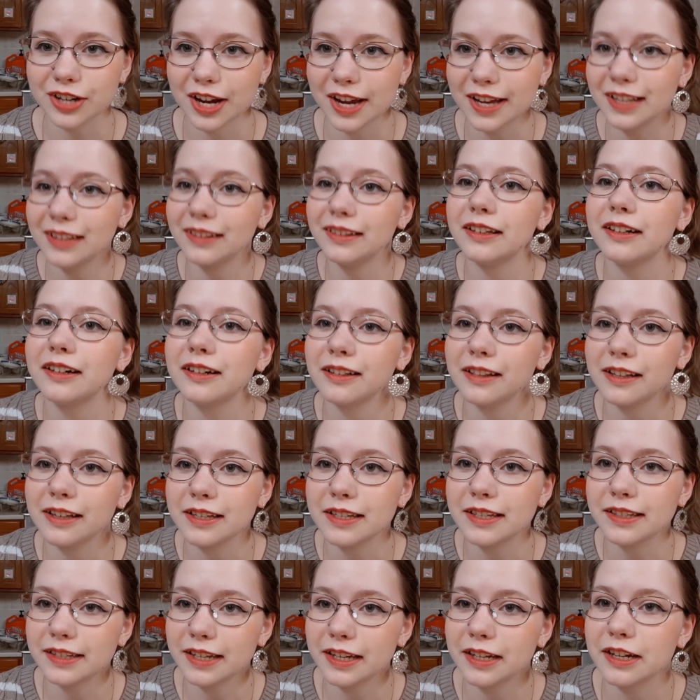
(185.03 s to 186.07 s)
I can literally
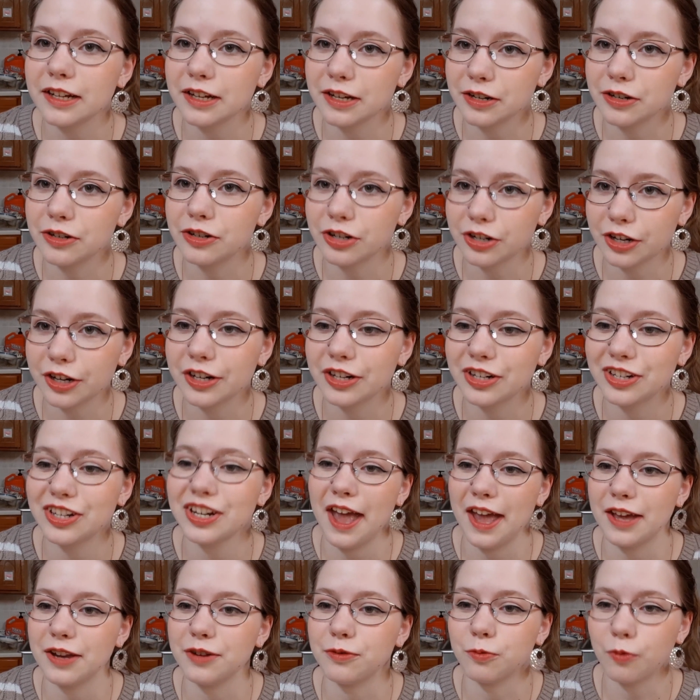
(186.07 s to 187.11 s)
sit in church
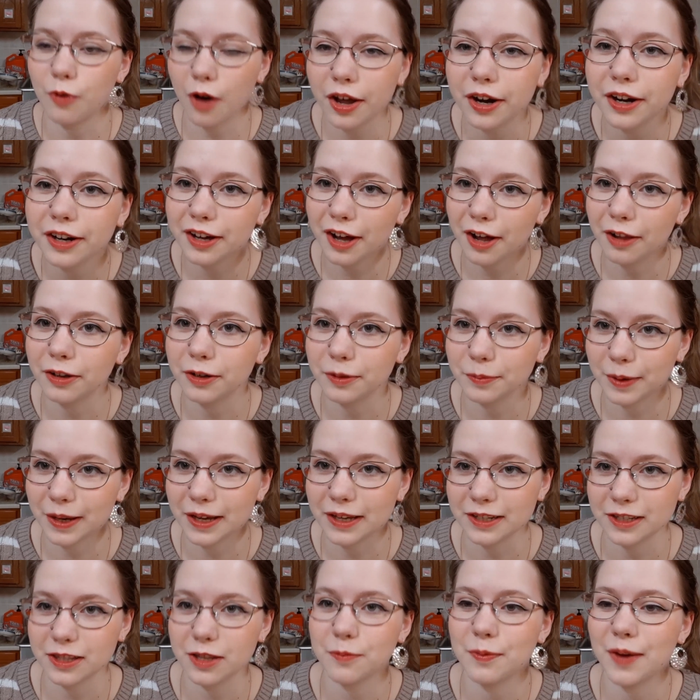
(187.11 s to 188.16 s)
and watercolor
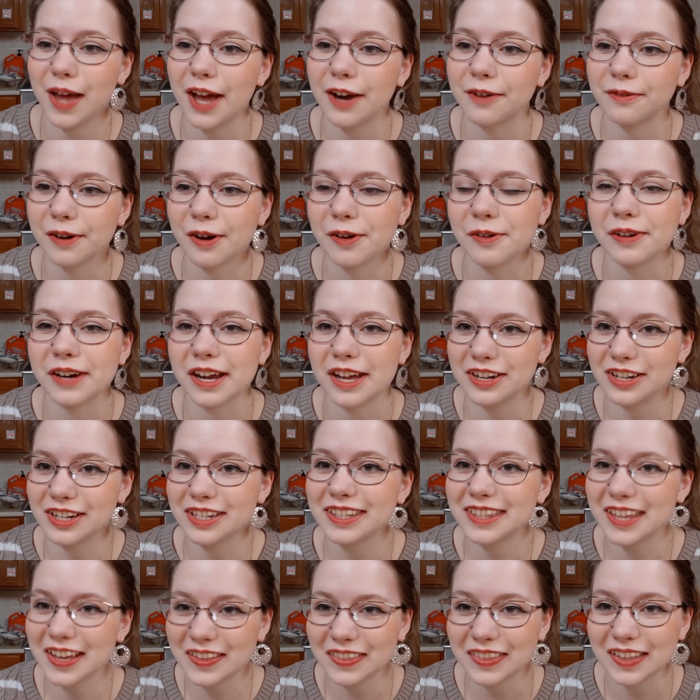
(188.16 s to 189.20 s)
paint in the back row, and I just
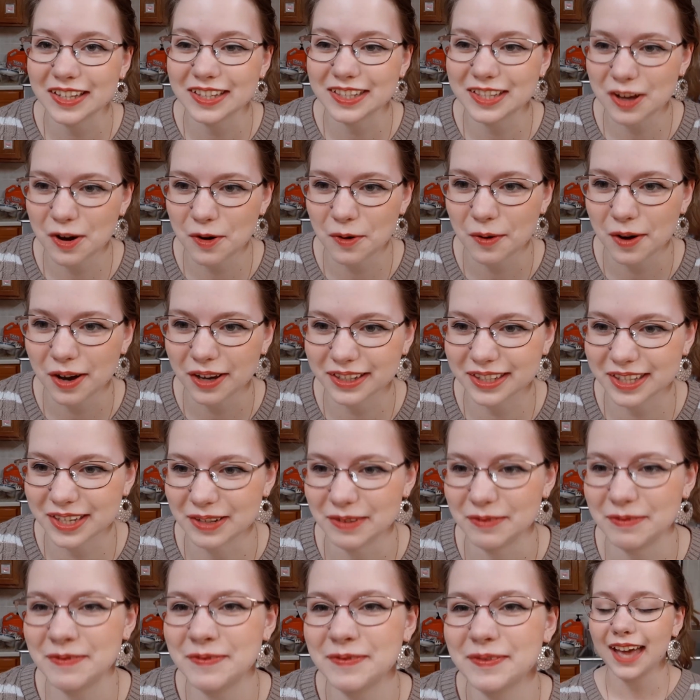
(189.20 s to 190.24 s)
think that's so
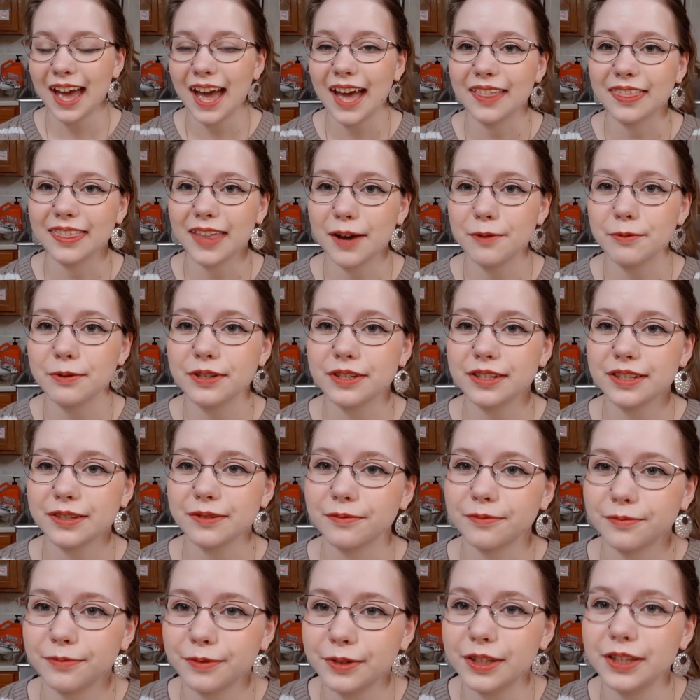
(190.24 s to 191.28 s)
awesome. Yeah, that was
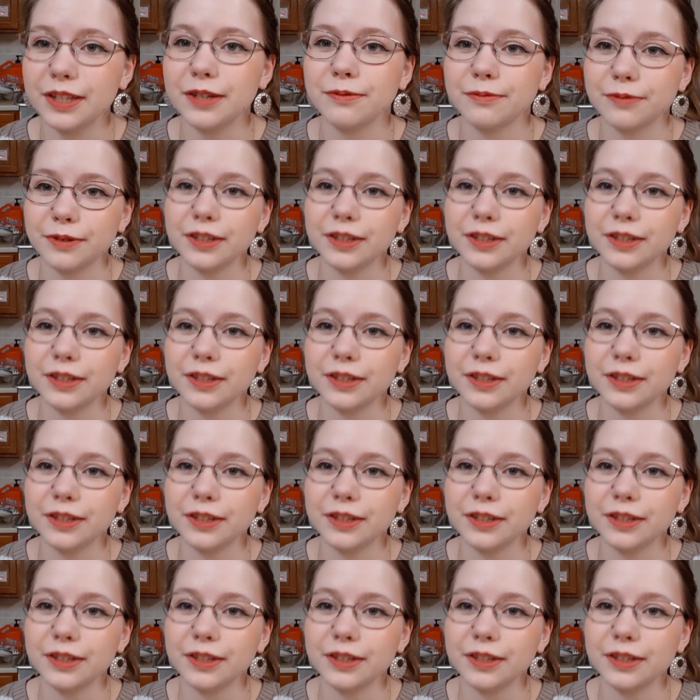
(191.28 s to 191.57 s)
really